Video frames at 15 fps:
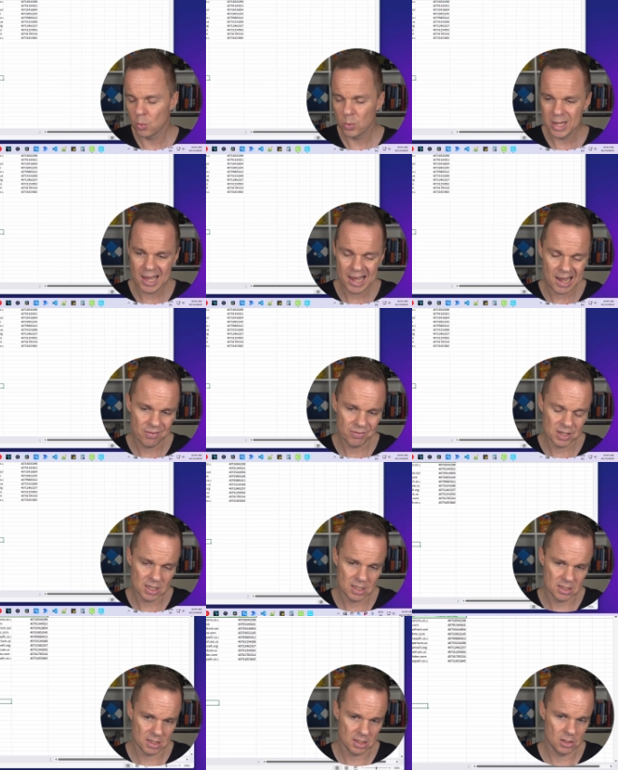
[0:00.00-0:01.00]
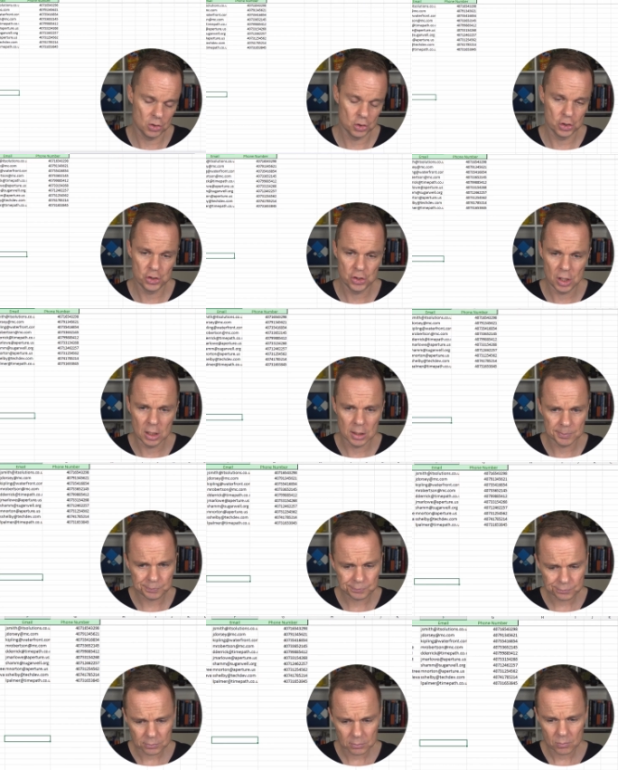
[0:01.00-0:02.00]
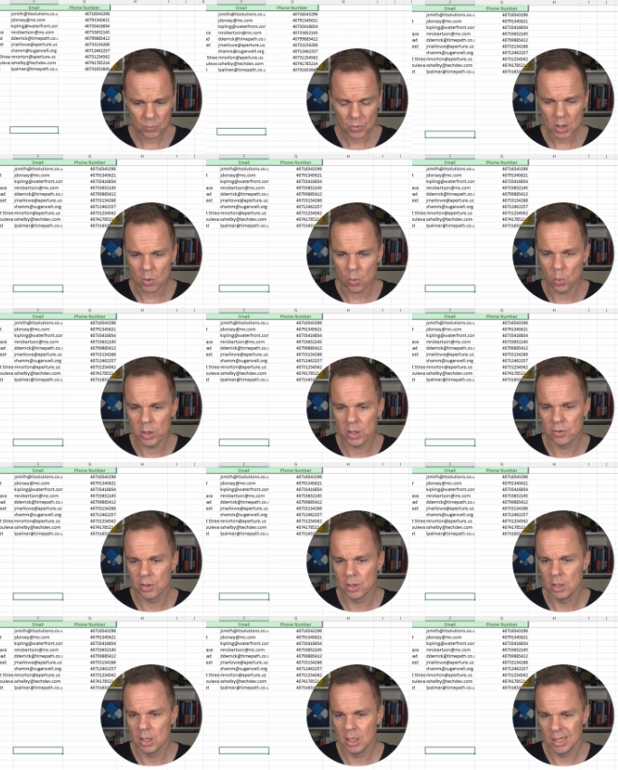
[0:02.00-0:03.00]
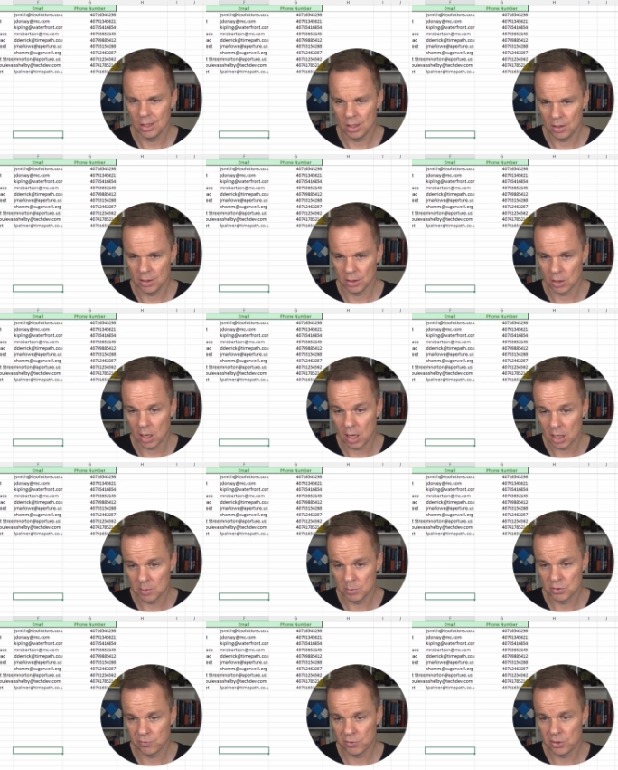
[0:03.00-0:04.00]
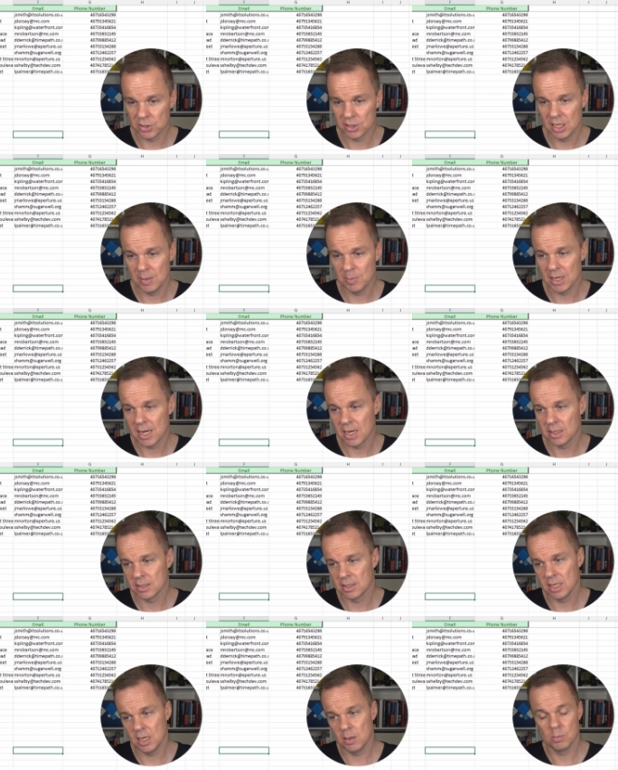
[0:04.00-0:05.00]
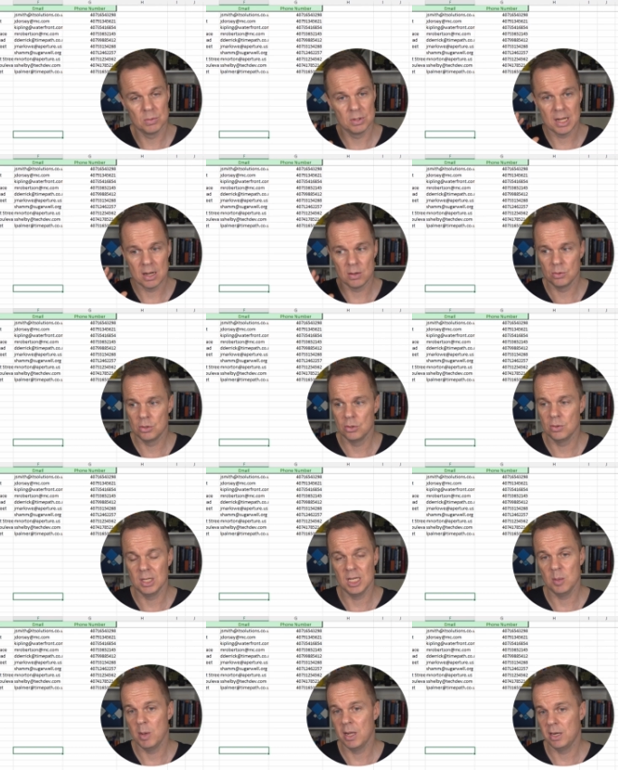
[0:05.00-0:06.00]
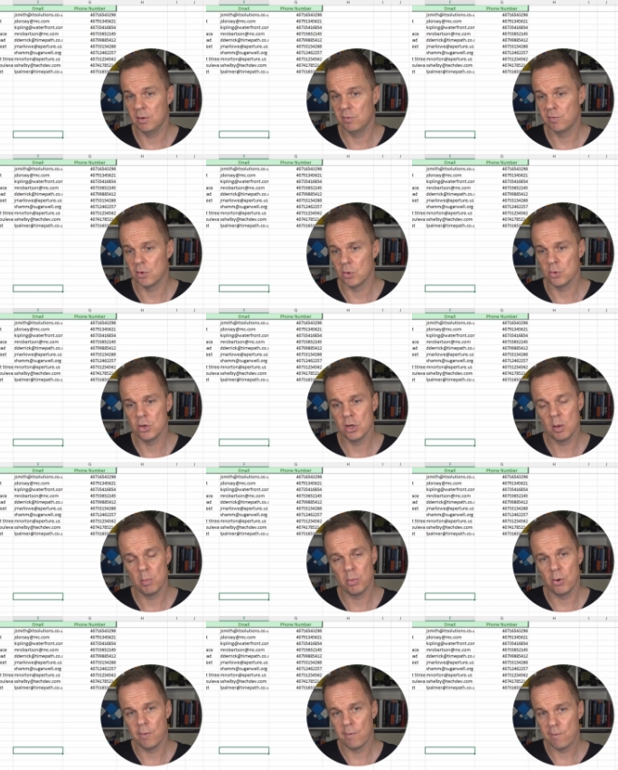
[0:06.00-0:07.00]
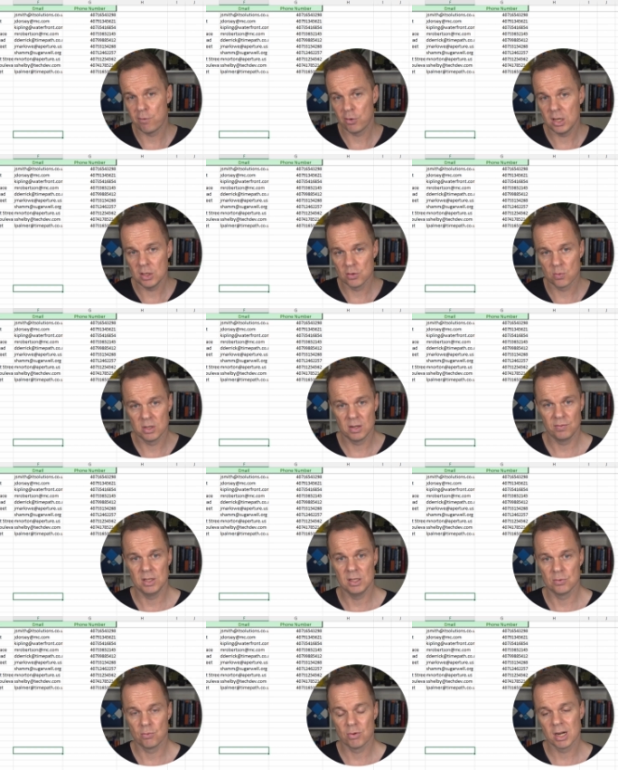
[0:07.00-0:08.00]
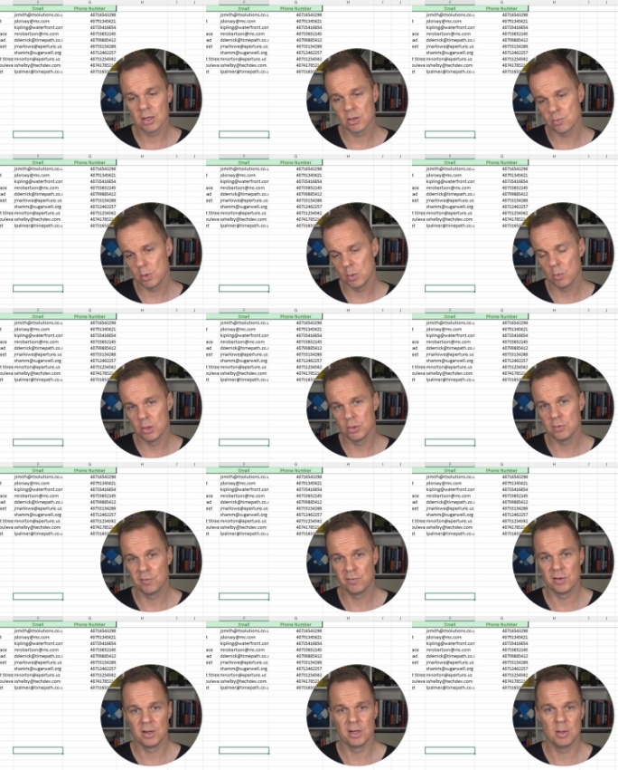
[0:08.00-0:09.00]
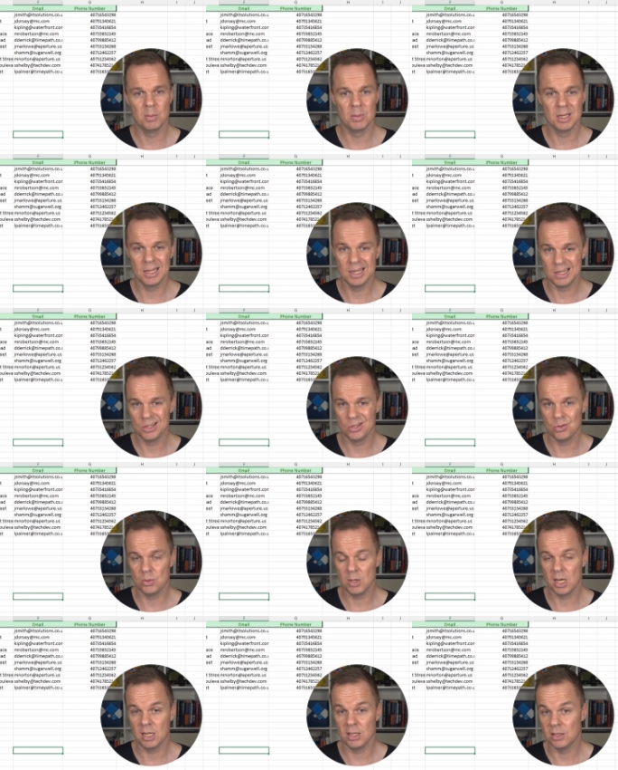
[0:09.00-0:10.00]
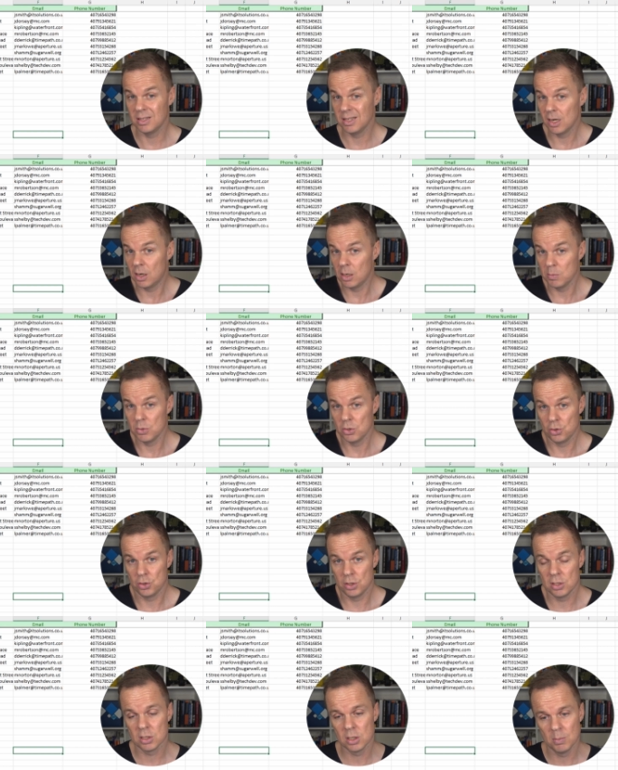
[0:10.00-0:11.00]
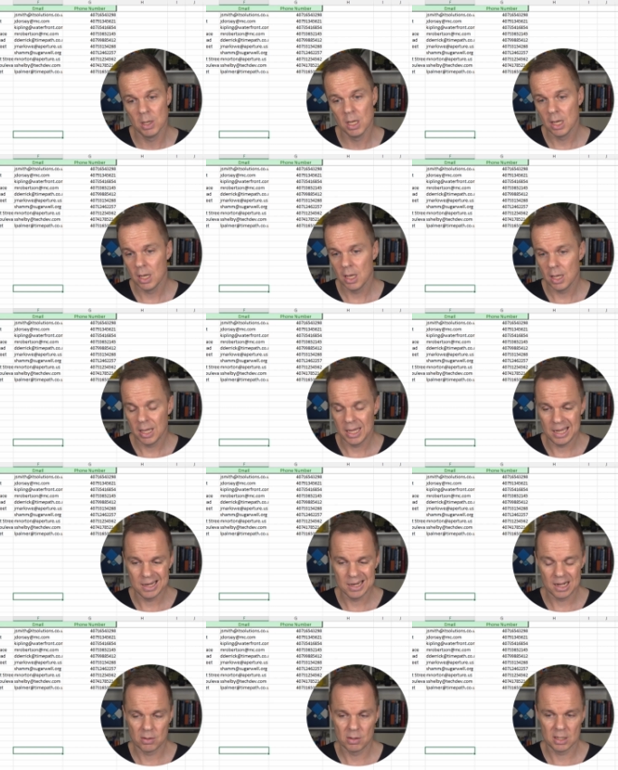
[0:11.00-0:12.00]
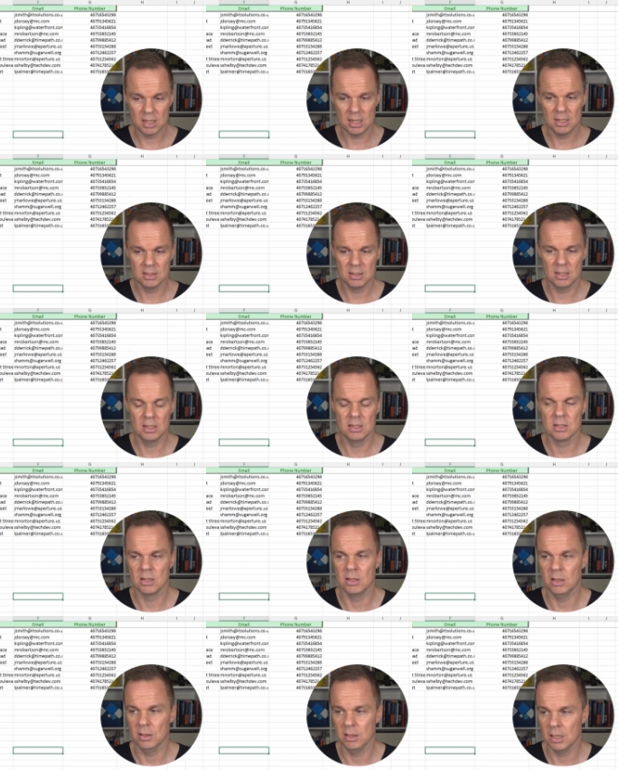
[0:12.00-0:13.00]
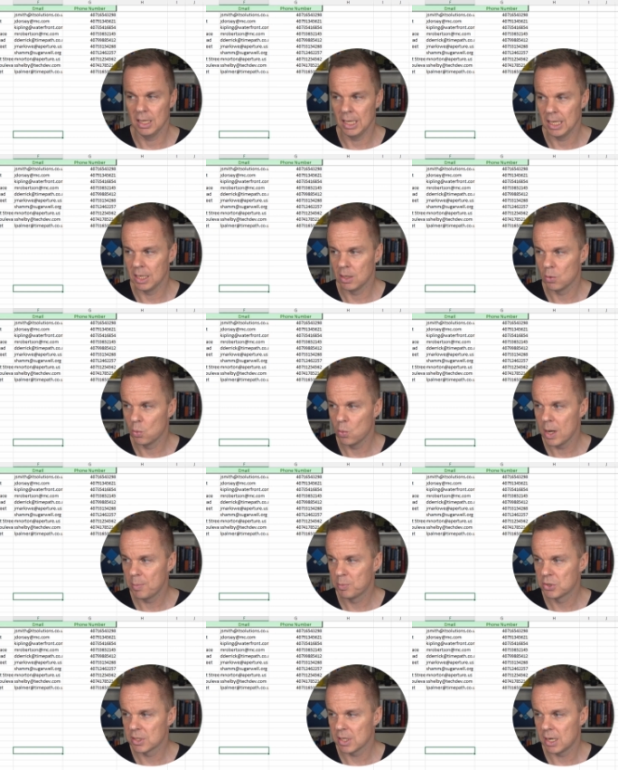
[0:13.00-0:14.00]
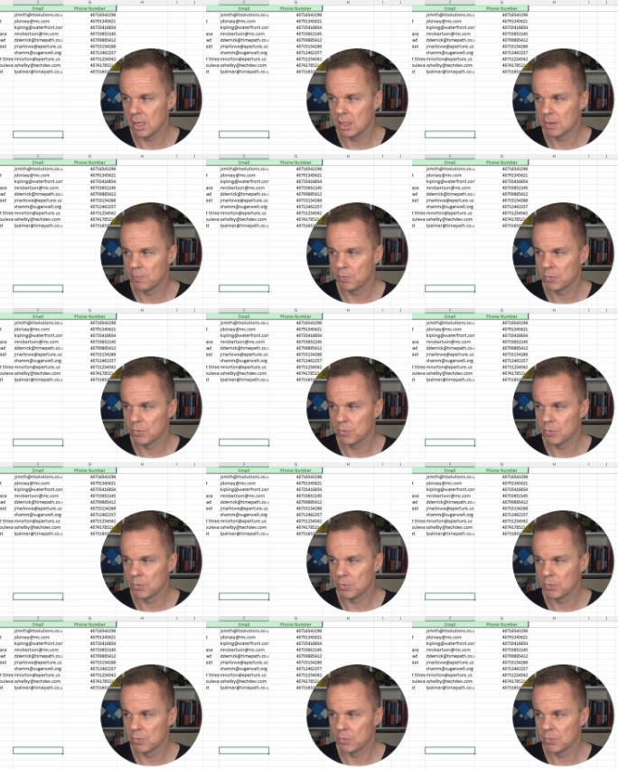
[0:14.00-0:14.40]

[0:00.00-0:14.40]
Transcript: we have an Excel sheet with uh, columns, first name, last name, down to email and phone number. For each one of these records, we want to fill them into a CRM system. In our case, it's on a website.